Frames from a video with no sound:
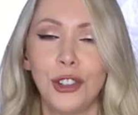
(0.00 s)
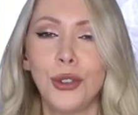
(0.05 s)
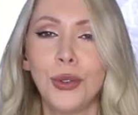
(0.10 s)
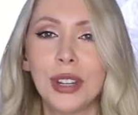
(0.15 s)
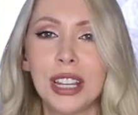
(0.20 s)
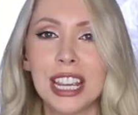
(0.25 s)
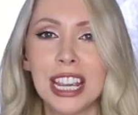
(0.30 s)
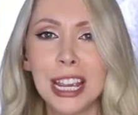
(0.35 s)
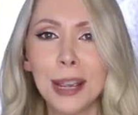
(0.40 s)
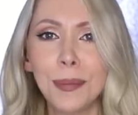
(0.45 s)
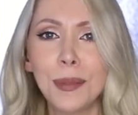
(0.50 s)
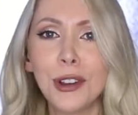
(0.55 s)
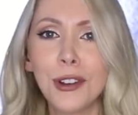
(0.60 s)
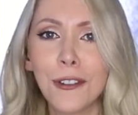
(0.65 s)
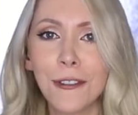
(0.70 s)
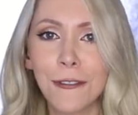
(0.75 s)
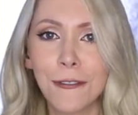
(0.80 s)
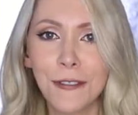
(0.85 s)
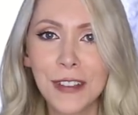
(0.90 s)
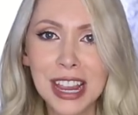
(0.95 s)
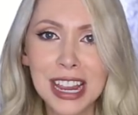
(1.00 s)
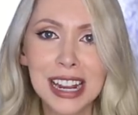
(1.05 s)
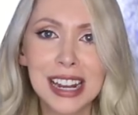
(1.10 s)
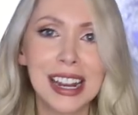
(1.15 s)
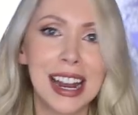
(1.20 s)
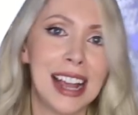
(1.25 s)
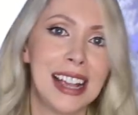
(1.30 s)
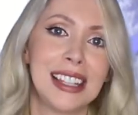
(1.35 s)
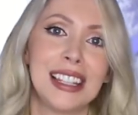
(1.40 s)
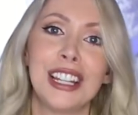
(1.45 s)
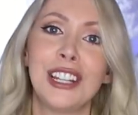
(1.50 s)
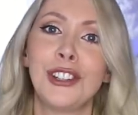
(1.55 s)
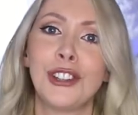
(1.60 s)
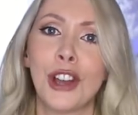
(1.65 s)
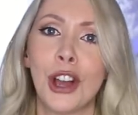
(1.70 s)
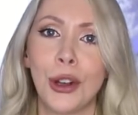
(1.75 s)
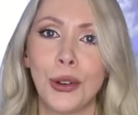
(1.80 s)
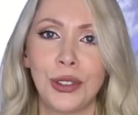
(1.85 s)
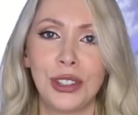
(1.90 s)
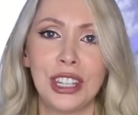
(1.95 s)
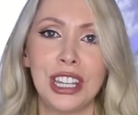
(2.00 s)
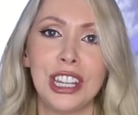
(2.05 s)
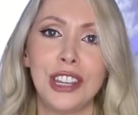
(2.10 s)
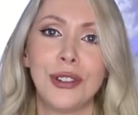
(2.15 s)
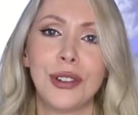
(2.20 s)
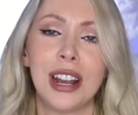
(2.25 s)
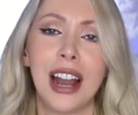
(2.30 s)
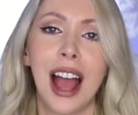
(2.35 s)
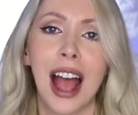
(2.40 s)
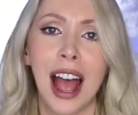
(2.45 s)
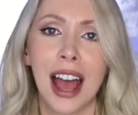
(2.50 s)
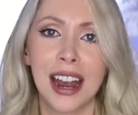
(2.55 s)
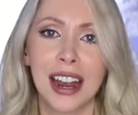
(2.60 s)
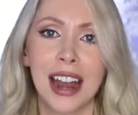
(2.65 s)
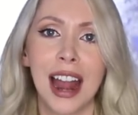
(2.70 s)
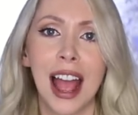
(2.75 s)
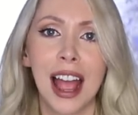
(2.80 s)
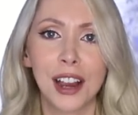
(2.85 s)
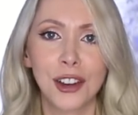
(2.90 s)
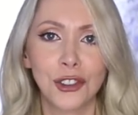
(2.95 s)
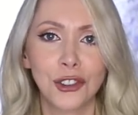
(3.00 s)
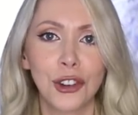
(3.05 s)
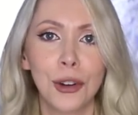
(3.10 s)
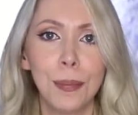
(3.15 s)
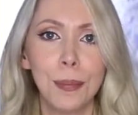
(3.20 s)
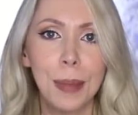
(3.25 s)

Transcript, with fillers: To keep your feet nice and toasty, you can add an extra